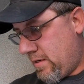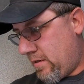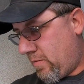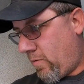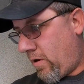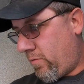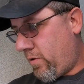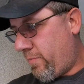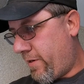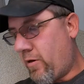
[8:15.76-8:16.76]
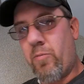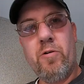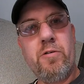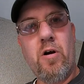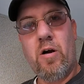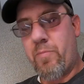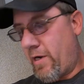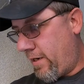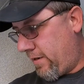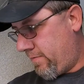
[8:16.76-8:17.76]
And the water would have been almost gone
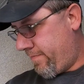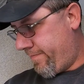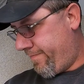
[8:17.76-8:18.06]
by now.